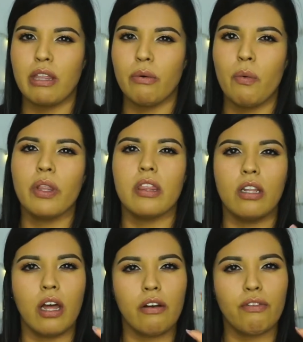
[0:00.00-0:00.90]
the one with a
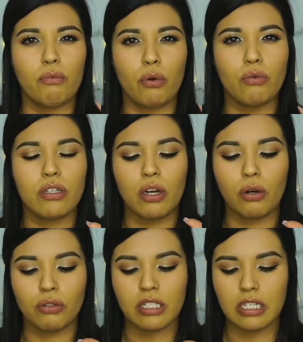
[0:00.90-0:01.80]
lot of the rosy
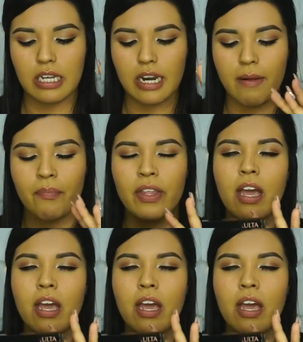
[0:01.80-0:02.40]
golds in it.